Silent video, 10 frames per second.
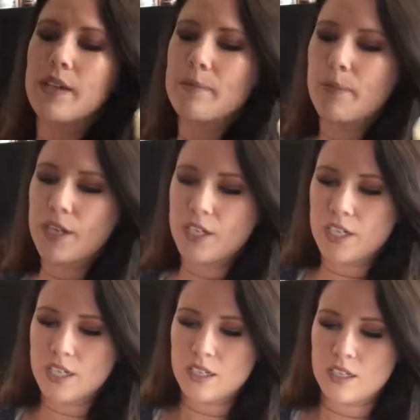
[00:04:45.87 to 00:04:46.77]
put in
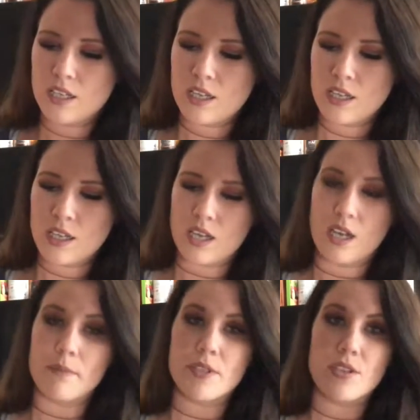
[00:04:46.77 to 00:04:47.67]
butter
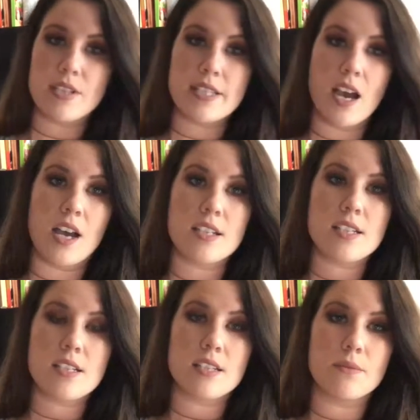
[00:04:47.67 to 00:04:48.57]
um, to the
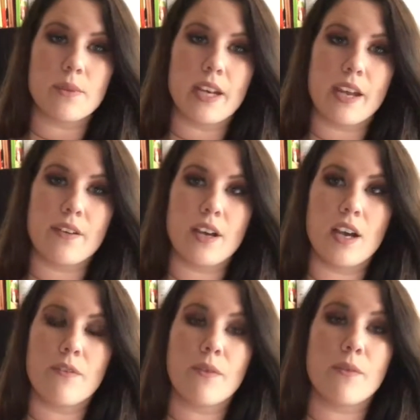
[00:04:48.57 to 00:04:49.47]
sauce when I
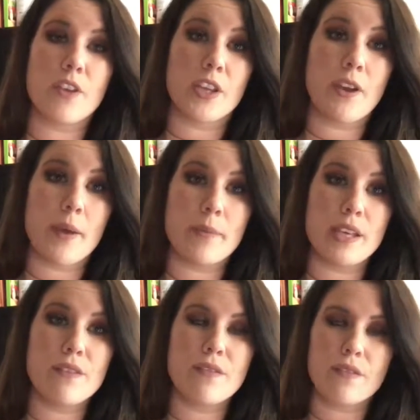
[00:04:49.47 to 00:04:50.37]
uh, for the ground
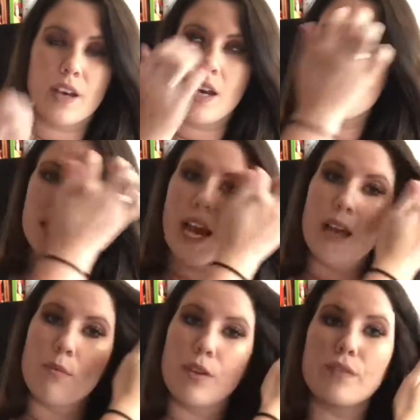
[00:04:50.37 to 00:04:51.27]
beef um, to
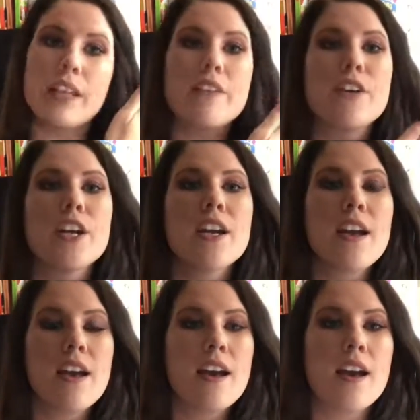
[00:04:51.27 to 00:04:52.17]
add more flavor.
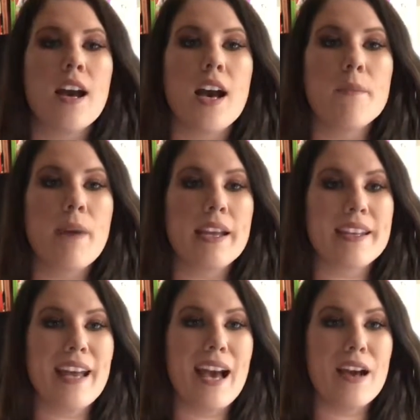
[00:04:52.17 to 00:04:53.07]
Um, I
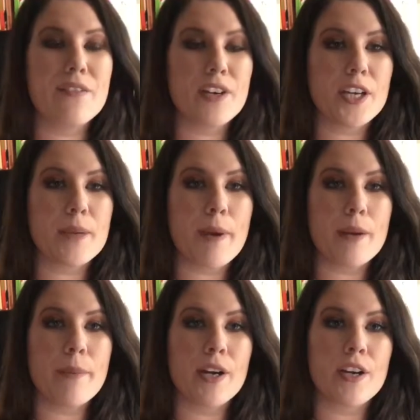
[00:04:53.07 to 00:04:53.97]
can have a good
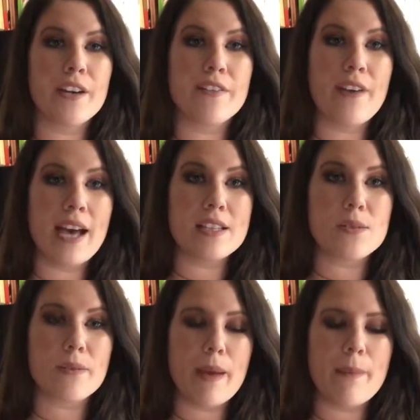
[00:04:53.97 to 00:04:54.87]
amount of butter and
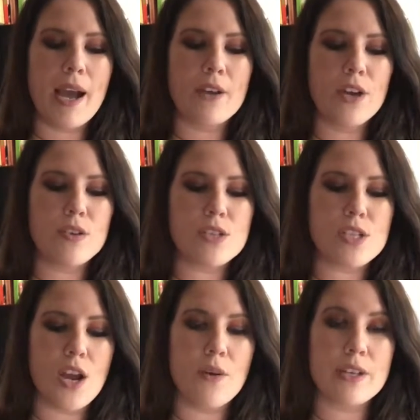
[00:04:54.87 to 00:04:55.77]
fats with my macros
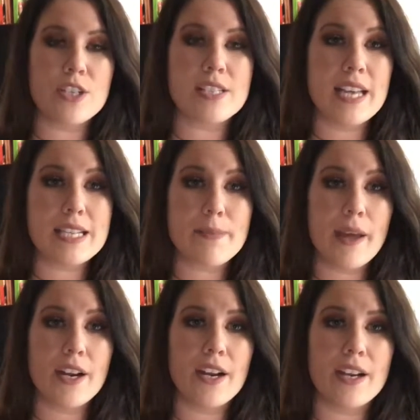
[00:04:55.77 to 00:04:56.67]
so it just tastes
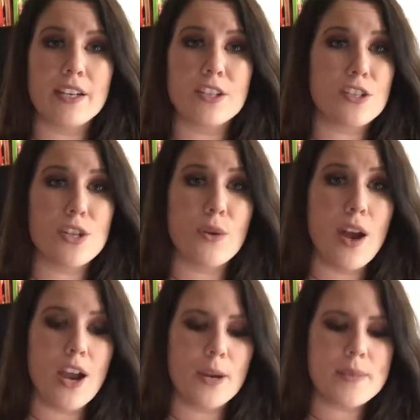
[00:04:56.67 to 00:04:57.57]
better and there's no
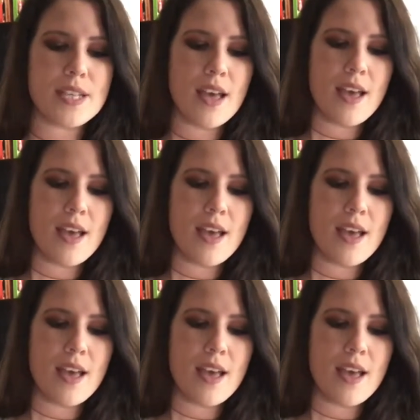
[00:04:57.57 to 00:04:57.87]
carbs.